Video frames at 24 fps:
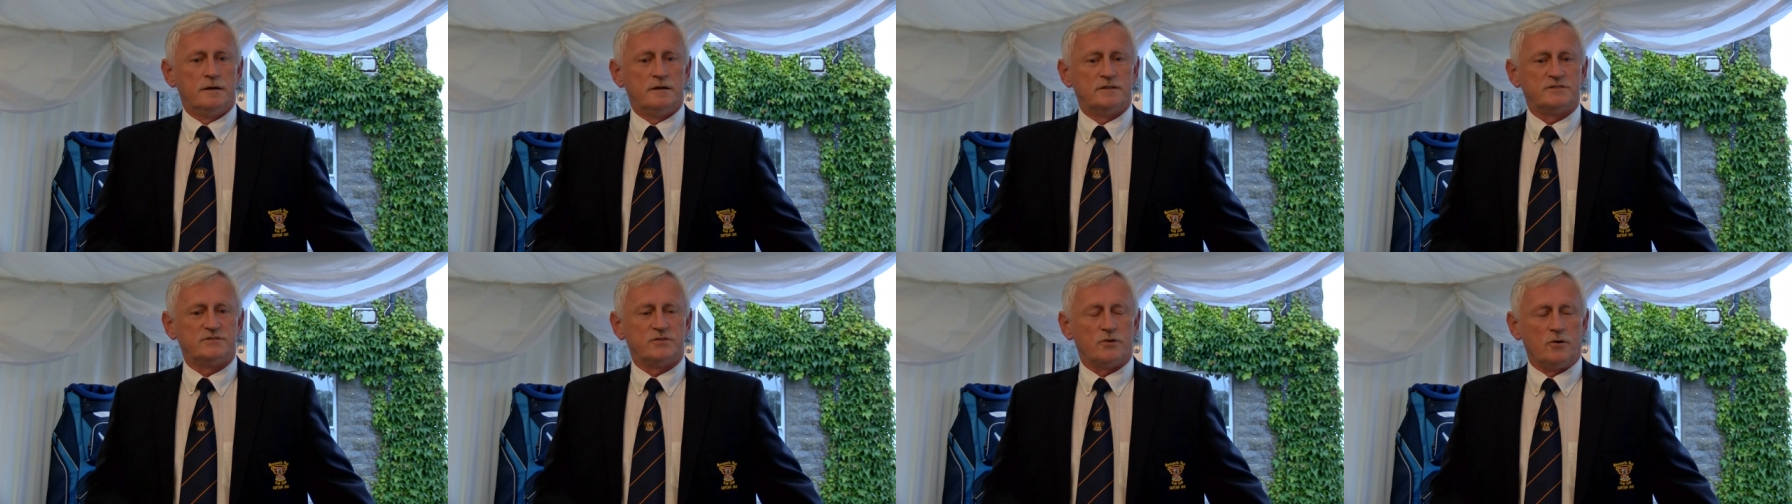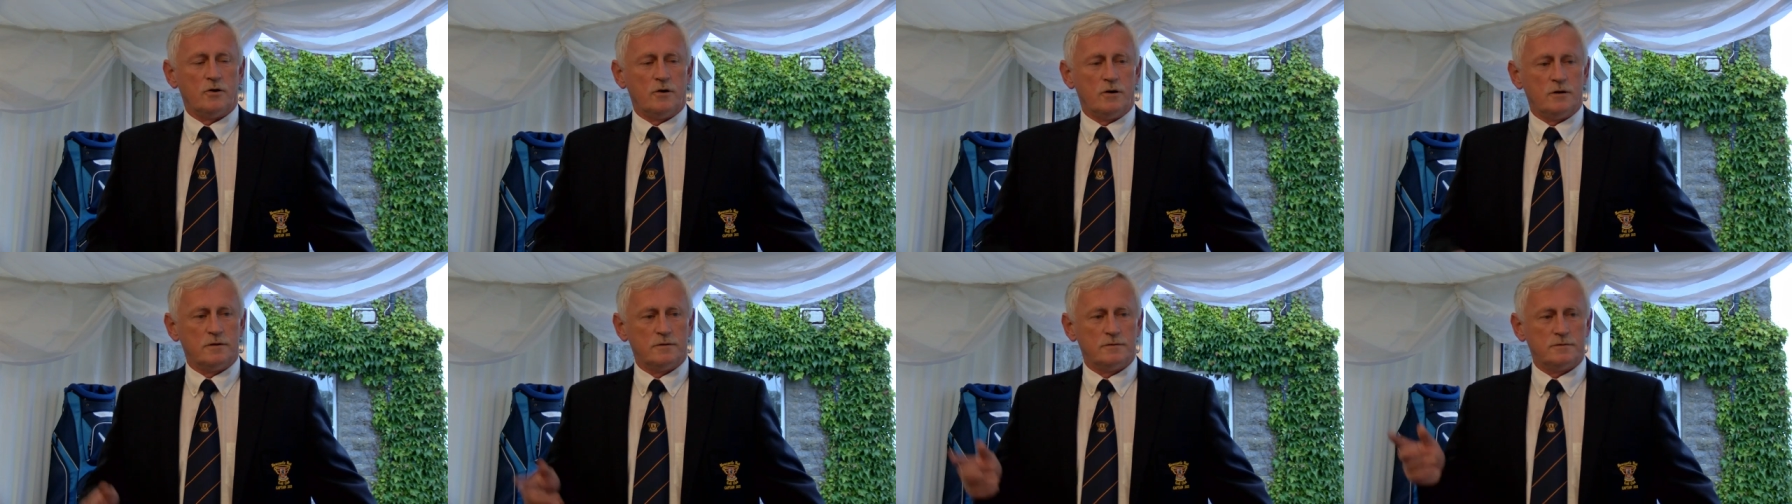
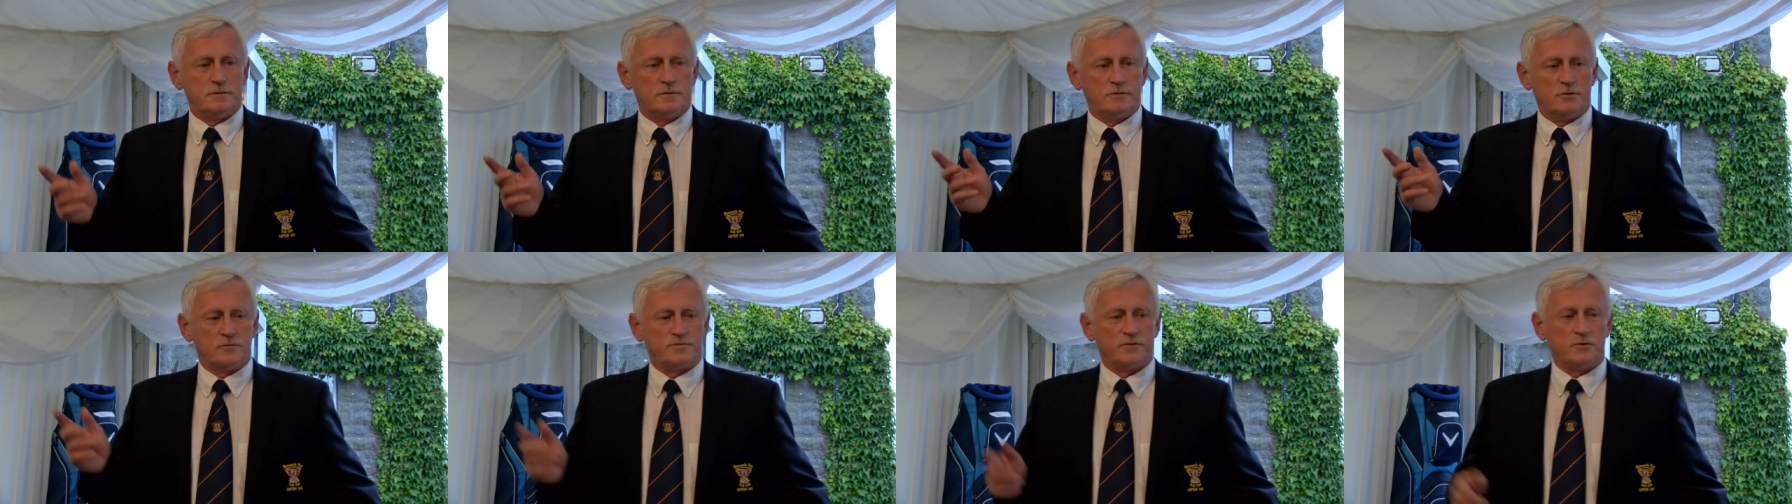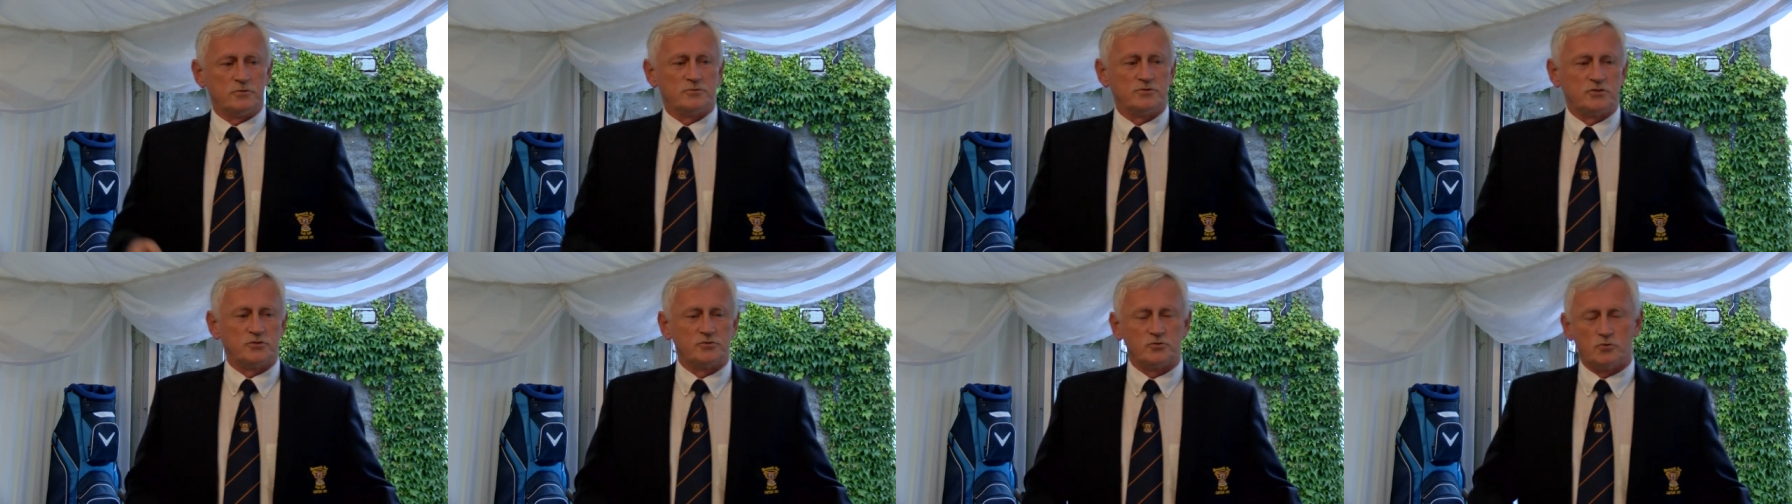So without
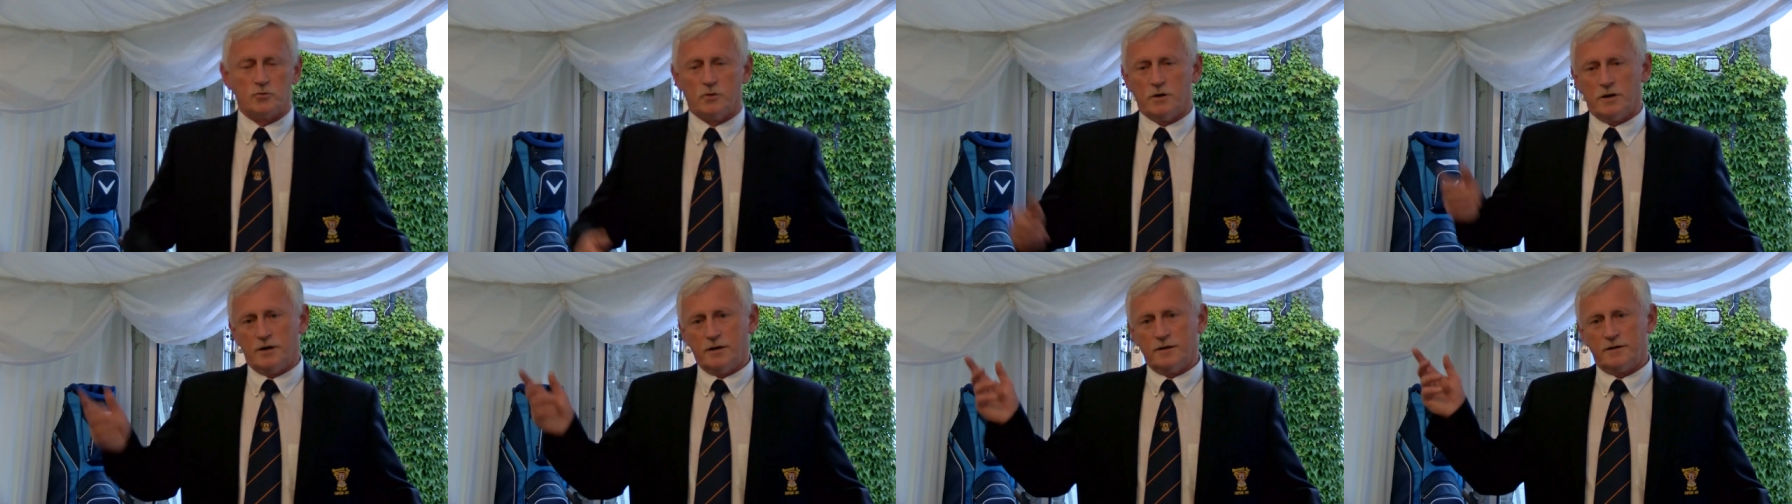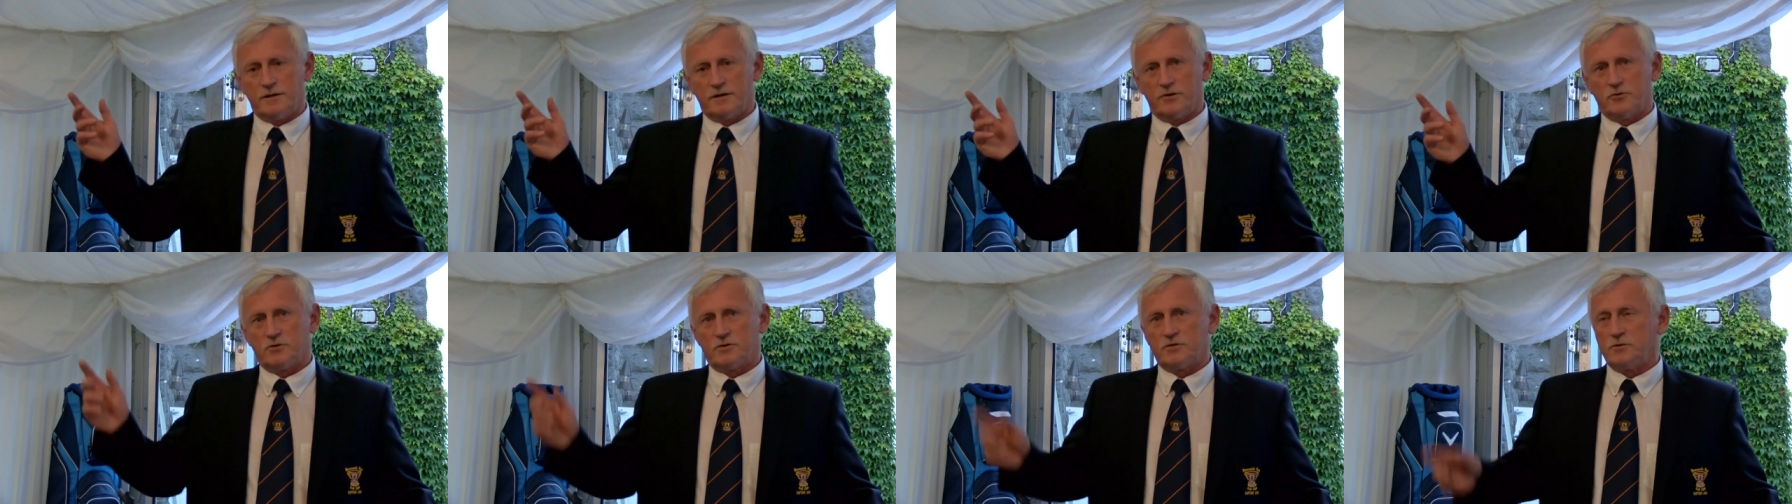further ado, I get out